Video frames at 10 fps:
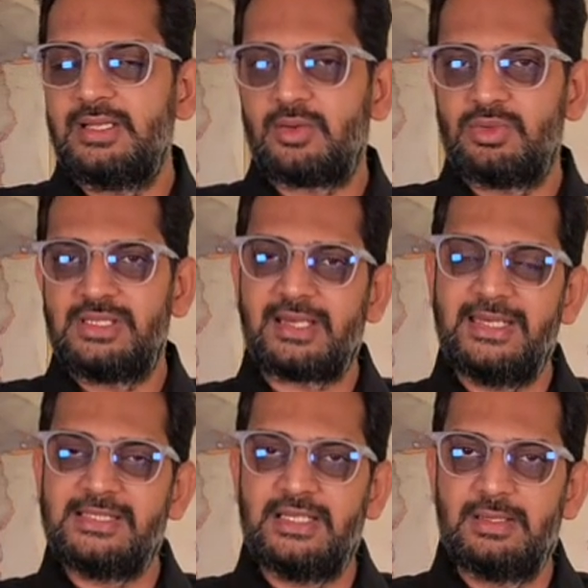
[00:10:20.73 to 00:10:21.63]
And there was a
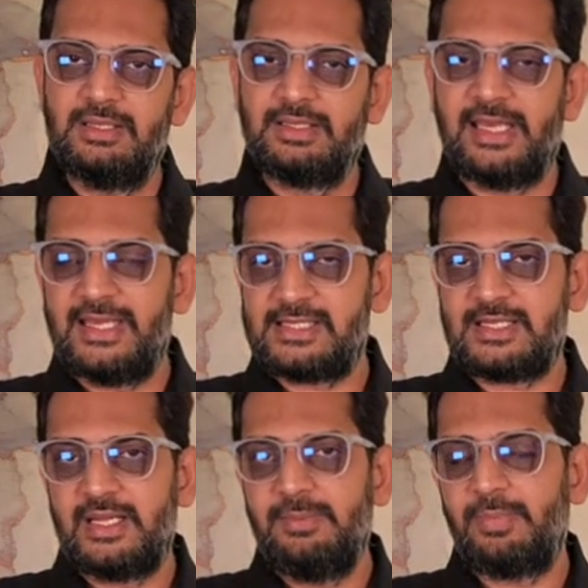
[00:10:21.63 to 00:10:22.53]
recent case
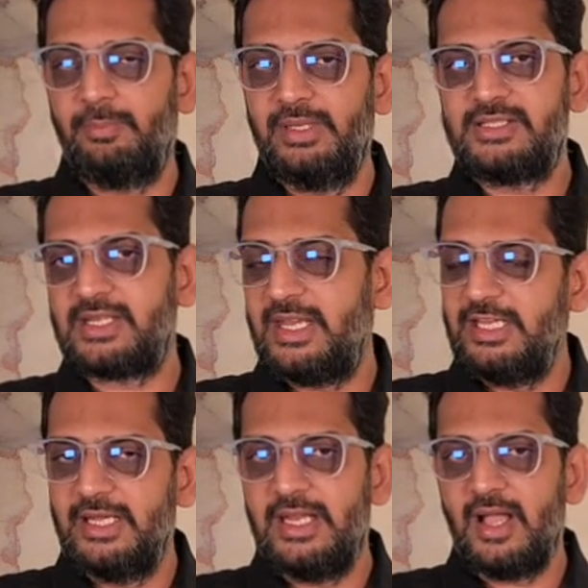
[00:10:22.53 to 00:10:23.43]
study published
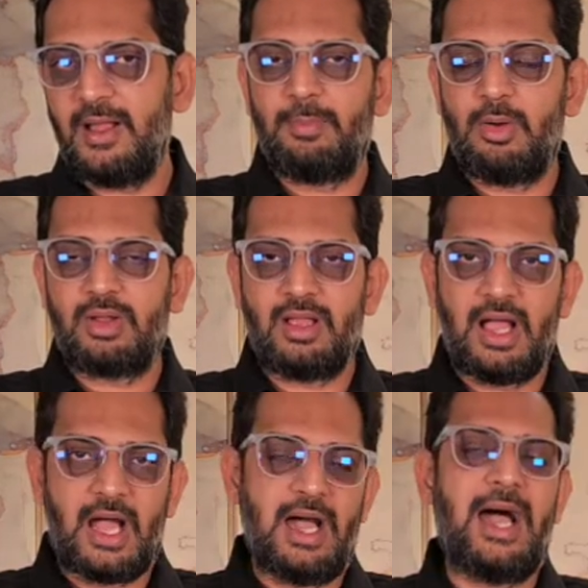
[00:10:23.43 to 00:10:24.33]
in India
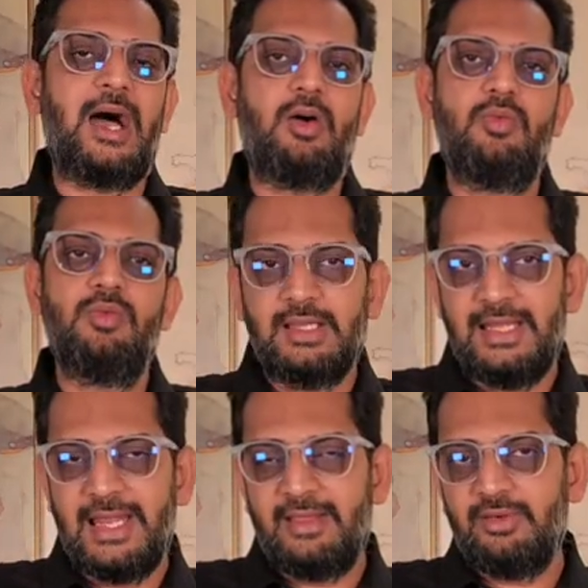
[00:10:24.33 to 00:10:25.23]
about how the
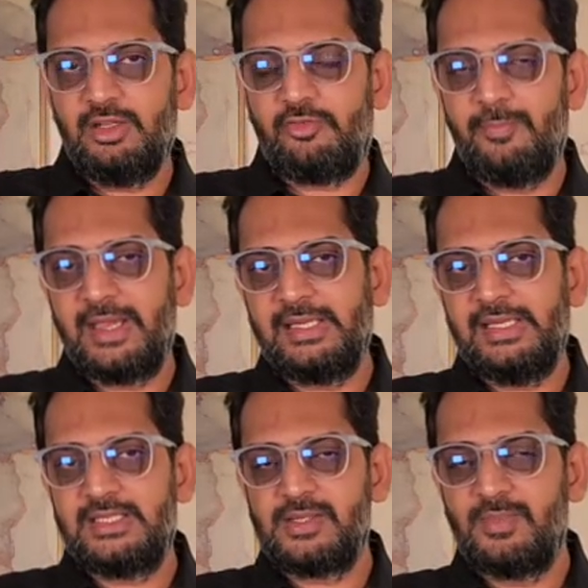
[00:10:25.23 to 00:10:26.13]
level of
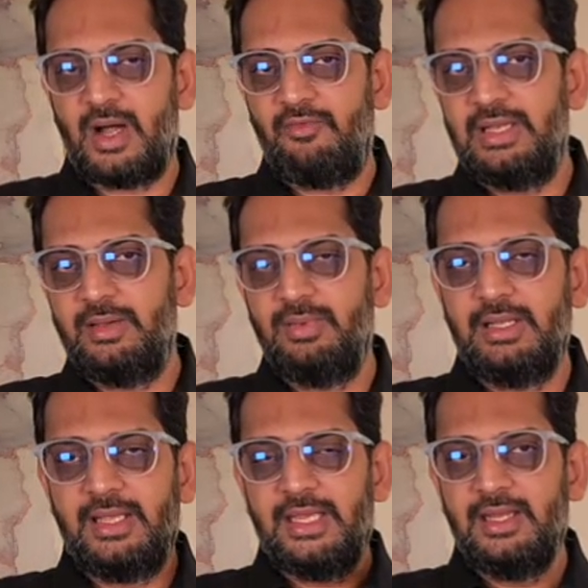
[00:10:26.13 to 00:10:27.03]
magnesium
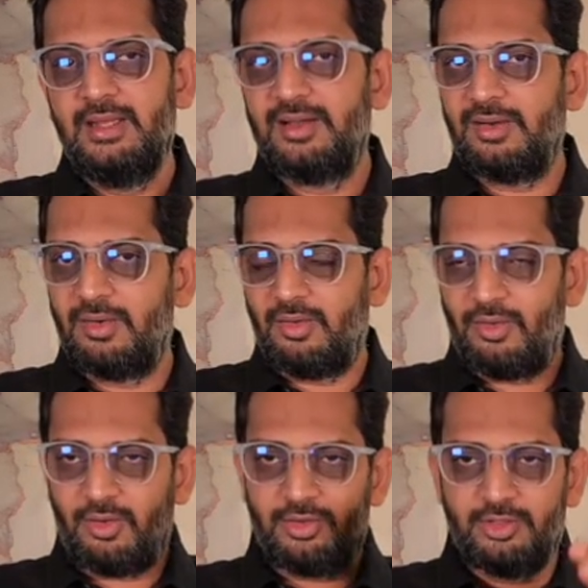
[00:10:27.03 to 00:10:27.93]
available in
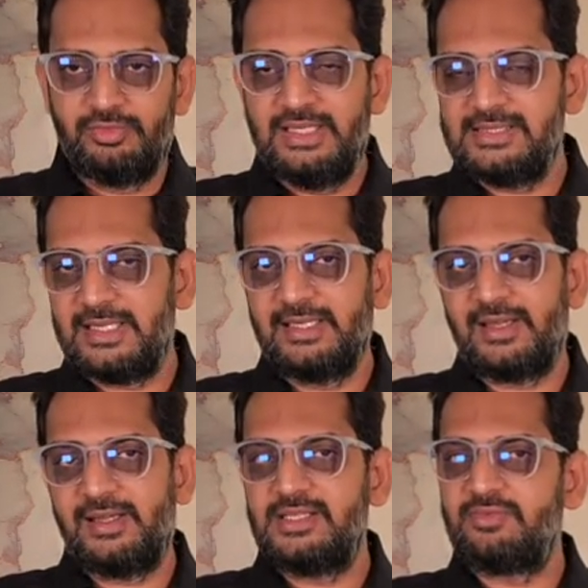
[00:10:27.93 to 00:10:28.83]
all of these
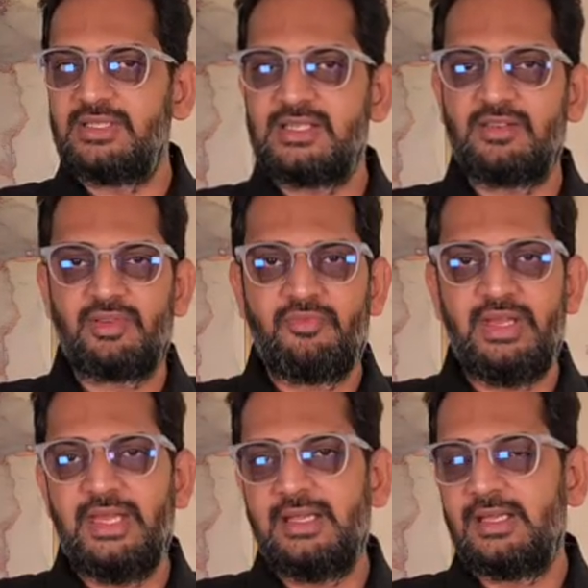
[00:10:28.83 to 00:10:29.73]
ingredients, which is our
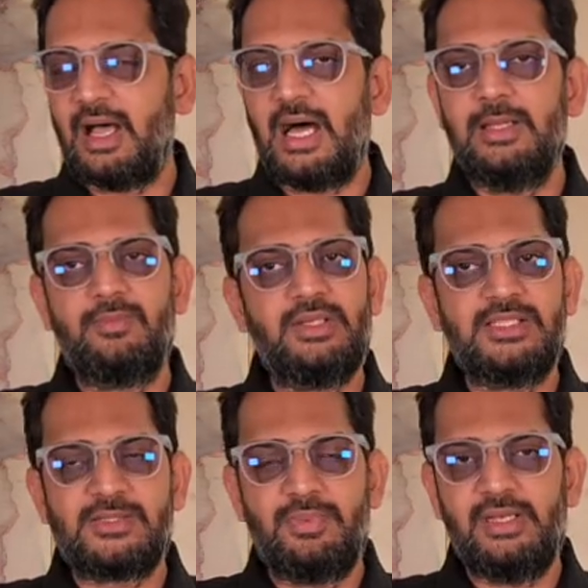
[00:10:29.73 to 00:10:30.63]
wheat,
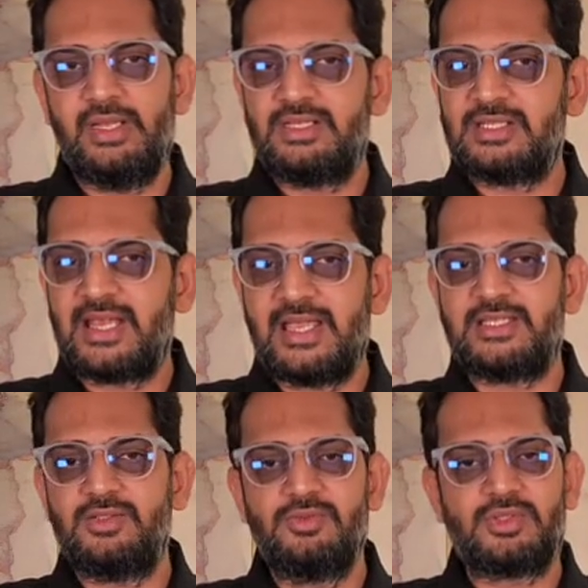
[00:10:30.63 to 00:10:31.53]
almonds, spinach,
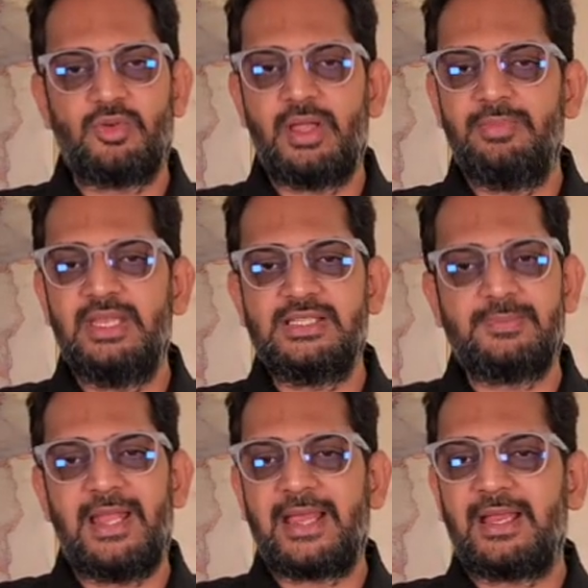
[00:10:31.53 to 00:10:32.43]
cashew, soya beans,
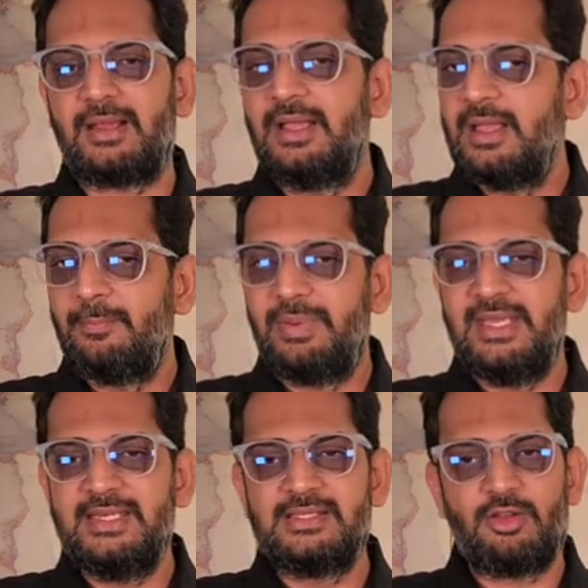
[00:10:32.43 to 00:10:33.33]
black
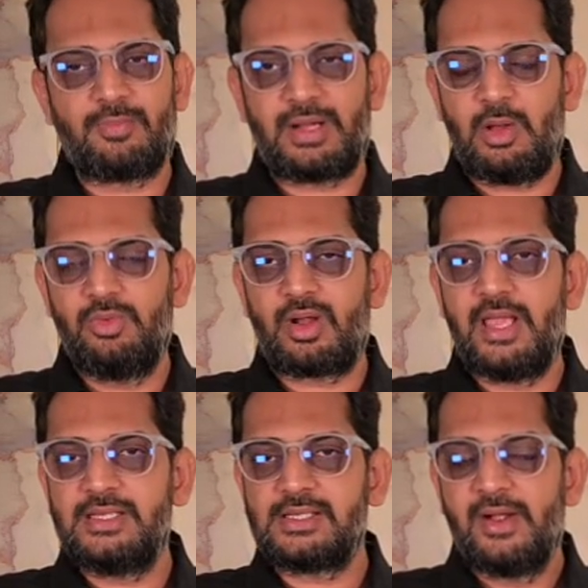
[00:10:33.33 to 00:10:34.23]
peas or brown
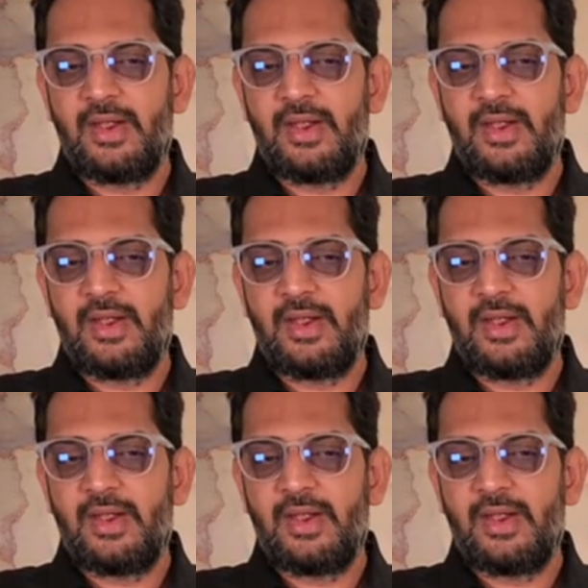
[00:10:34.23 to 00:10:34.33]
rice,